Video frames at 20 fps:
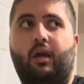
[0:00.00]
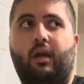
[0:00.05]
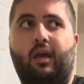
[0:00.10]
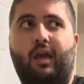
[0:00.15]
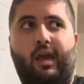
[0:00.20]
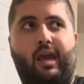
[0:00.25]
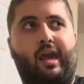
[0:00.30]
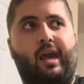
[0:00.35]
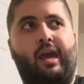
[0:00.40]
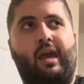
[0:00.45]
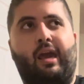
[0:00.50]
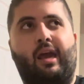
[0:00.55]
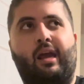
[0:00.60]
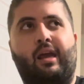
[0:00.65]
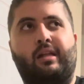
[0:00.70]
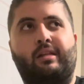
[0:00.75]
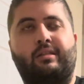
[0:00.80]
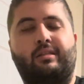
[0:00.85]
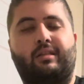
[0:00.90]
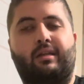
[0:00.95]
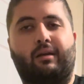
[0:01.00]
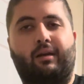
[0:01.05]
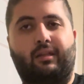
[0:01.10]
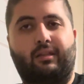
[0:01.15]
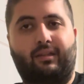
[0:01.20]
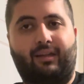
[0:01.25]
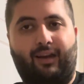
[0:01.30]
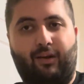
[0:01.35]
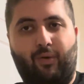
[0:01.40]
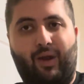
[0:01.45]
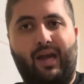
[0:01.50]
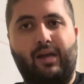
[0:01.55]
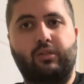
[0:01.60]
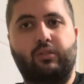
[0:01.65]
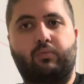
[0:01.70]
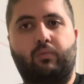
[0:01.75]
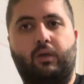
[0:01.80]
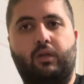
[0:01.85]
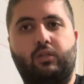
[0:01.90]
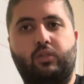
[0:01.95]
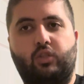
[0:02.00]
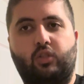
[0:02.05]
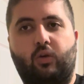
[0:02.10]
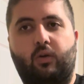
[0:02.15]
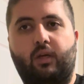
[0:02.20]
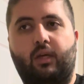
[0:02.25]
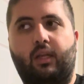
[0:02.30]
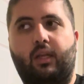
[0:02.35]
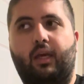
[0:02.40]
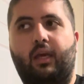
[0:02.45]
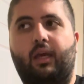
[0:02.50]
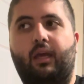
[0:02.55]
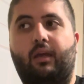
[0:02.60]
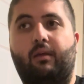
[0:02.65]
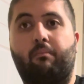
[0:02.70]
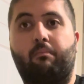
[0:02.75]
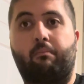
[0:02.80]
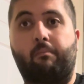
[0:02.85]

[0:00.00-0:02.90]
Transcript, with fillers: and the, the crowds were enjoying it.